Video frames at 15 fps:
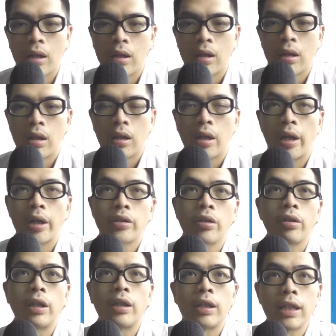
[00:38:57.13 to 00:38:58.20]
Okay, so
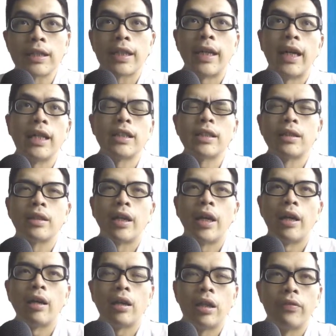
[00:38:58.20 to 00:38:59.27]
in this case, okay,
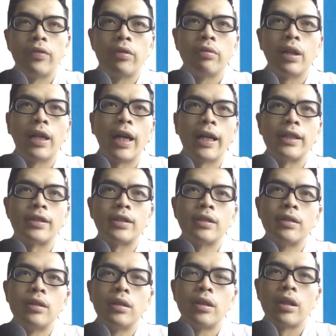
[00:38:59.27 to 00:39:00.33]
if you realize,
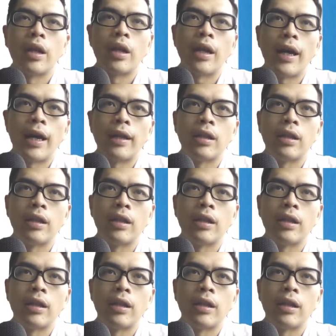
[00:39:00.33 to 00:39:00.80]
okay, at the